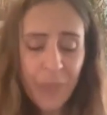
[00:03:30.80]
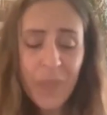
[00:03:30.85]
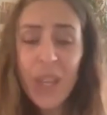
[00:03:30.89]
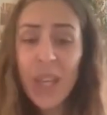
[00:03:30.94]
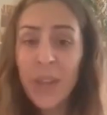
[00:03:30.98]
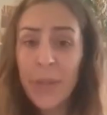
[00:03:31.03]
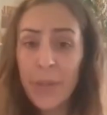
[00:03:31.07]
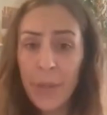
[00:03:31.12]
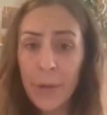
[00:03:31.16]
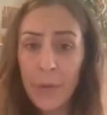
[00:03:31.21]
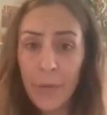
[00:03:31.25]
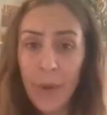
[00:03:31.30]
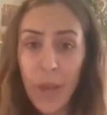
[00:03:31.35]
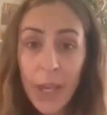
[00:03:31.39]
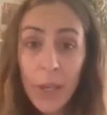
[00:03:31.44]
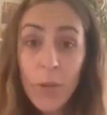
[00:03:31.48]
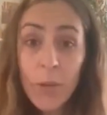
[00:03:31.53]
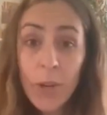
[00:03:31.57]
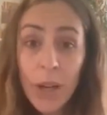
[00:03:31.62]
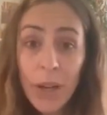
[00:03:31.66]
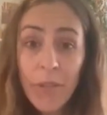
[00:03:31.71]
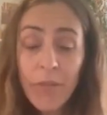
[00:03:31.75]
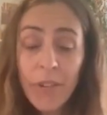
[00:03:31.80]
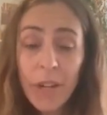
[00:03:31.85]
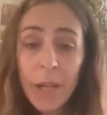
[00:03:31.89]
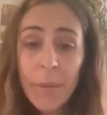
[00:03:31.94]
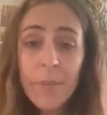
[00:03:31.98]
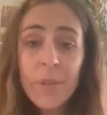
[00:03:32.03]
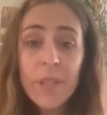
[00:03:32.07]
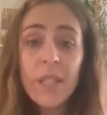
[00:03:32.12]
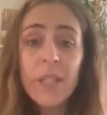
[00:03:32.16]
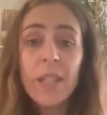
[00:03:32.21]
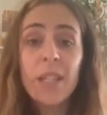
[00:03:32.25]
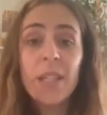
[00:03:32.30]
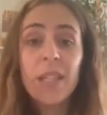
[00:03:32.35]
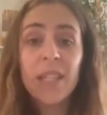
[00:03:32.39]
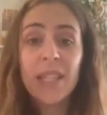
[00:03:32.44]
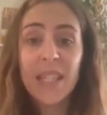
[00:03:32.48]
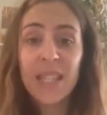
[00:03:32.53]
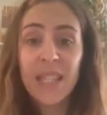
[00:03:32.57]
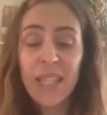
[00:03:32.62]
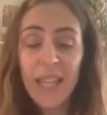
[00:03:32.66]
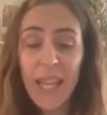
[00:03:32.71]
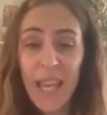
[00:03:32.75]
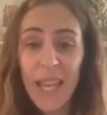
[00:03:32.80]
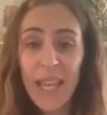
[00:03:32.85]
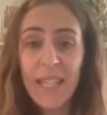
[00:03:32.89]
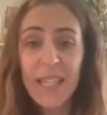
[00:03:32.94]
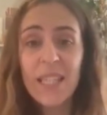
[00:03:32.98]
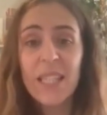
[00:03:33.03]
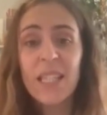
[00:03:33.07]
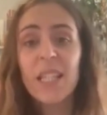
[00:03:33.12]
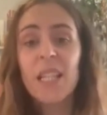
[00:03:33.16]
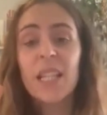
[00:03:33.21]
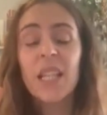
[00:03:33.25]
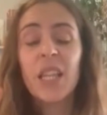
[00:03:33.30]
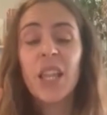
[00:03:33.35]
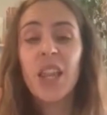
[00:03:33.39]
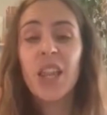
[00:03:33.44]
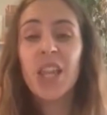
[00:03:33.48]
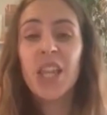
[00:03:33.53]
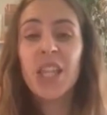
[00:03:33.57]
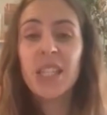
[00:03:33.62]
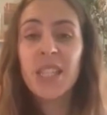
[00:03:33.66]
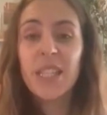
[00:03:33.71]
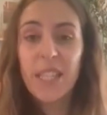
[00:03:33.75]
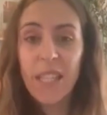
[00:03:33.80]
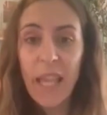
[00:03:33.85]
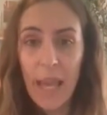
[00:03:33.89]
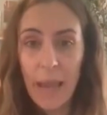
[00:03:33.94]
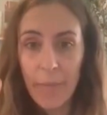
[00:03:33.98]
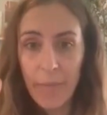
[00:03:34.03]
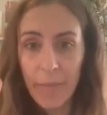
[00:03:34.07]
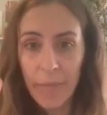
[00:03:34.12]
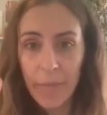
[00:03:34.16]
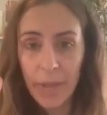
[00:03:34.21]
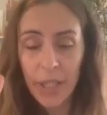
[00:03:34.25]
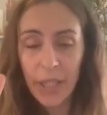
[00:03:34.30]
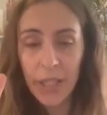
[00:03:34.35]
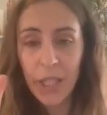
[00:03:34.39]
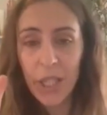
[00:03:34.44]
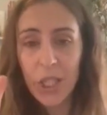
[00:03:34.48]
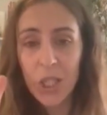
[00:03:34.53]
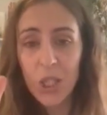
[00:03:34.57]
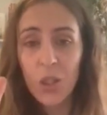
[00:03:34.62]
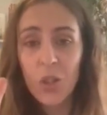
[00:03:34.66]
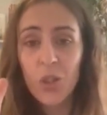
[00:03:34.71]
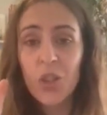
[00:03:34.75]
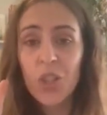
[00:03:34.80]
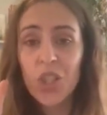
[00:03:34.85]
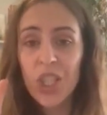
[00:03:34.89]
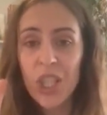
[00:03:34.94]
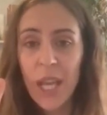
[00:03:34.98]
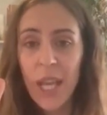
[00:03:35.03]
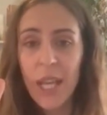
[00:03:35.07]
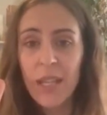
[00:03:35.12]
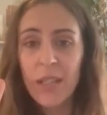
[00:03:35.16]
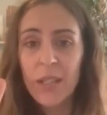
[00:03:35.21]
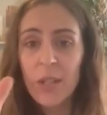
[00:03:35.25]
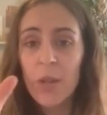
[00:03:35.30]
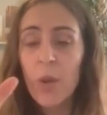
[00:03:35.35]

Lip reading: in the regular verbs stays the same, does not change.